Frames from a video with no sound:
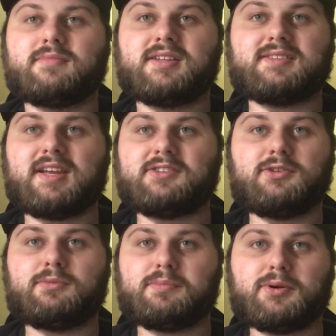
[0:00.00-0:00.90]
Intake
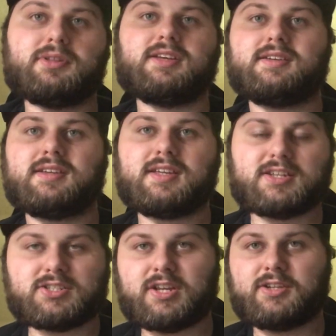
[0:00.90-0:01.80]
tune, pulley, heat
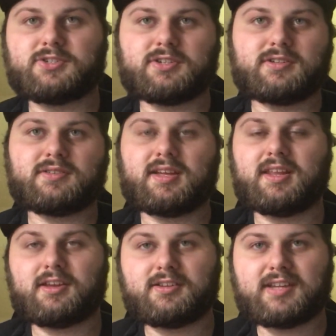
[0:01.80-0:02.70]
exchanger,
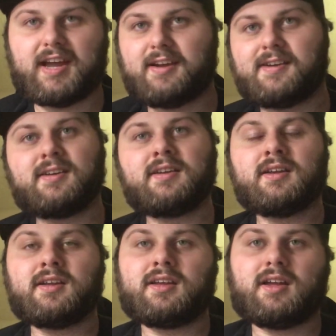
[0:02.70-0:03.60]
and a good tire,
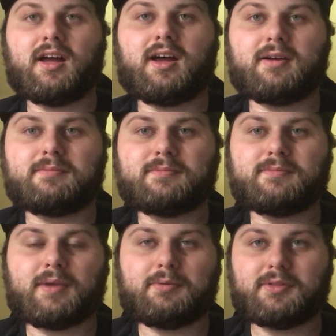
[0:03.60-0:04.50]

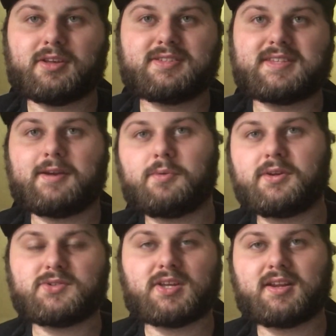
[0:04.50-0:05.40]
maybe with a good set of
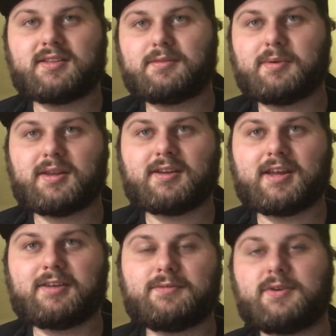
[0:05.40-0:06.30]
wheels on it, depending on
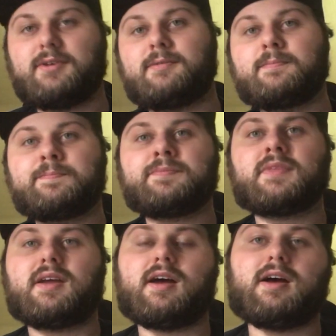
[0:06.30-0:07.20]
how you feel,
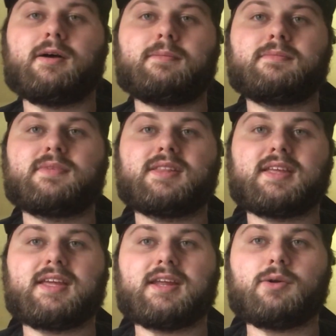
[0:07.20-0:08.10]
and
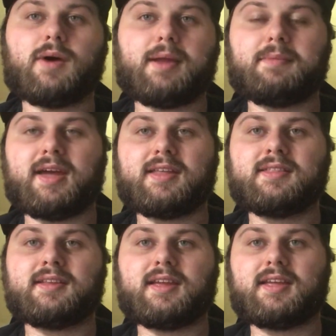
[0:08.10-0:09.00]
then getting a
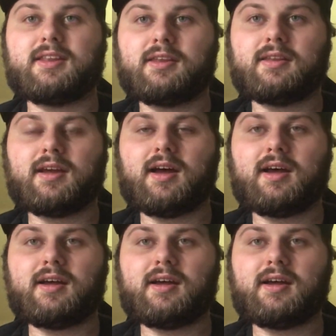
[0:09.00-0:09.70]
wideband, and